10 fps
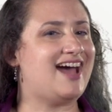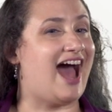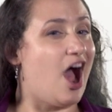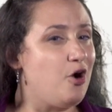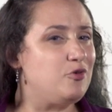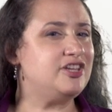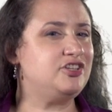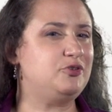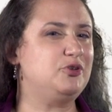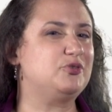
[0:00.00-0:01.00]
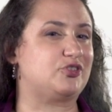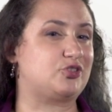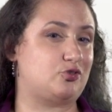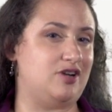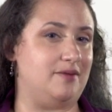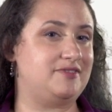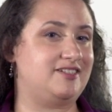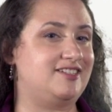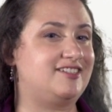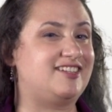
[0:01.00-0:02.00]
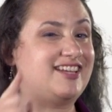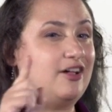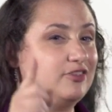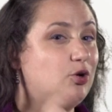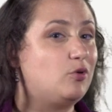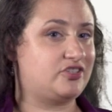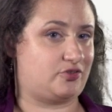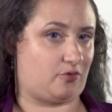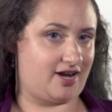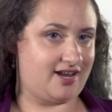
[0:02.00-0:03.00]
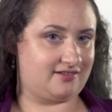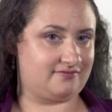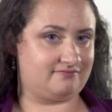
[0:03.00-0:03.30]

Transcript: how can you use a script to tell your story?